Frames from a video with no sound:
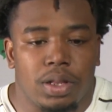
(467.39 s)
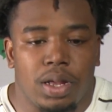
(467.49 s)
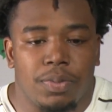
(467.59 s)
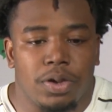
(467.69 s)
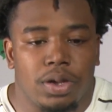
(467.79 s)

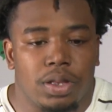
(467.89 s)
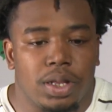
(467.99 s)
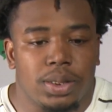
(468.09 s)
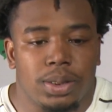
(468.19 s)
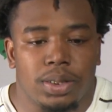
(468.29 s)
I mean,
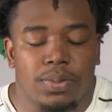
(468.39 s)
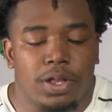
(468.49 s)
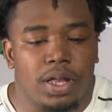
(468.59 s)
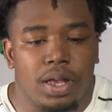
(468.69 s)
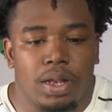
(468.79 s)
that's something
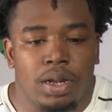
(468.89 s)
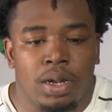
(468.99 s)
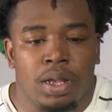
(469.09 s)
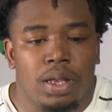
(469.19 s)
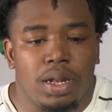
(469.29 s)
that
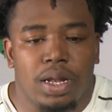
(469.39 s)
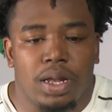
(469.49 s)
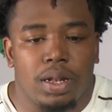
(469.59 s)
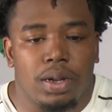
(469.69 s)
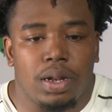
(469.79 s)

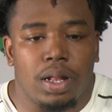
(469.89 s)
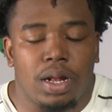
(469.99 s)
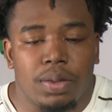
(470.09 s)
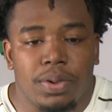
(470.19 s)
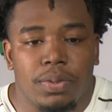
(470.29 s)
not a
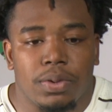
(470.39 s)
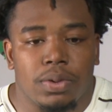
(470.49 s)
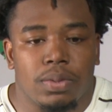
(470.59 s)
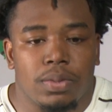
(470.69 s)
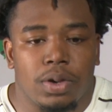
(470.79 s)
lot of
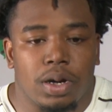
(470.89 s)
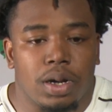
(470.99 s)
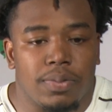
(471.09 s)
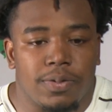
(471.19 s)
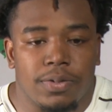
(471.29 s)
people are
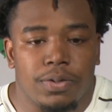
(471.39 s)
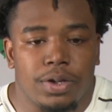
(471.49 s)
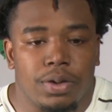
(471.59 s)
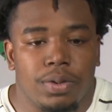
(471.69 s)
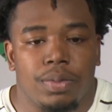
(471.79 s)
comfortable with
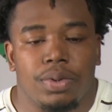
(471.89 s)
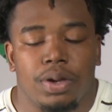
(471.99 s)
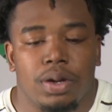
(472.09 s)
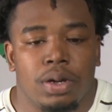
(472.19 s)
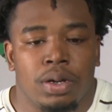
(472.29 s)
doing, but